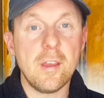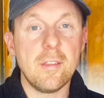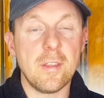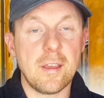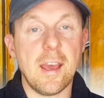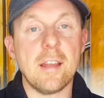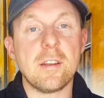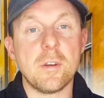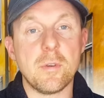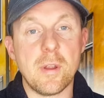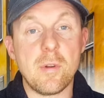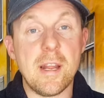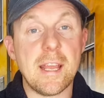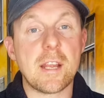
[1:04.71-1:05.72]
the
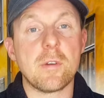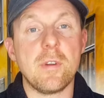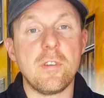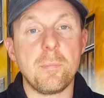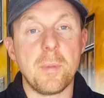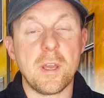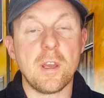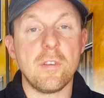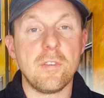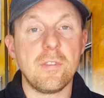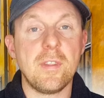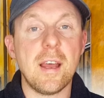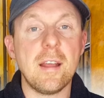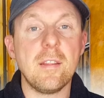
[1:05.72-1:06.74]
category of licorice, because
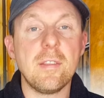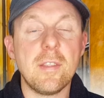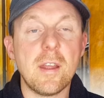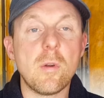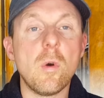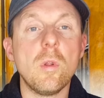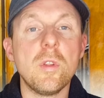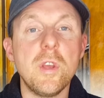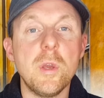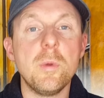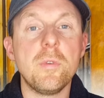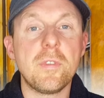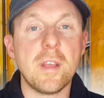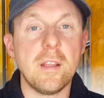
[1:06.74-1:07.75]
they're all
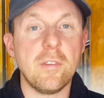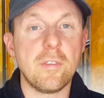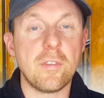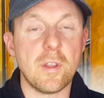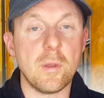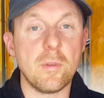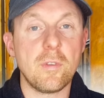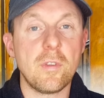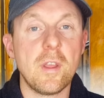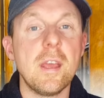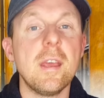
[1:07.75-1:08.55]
used in snus.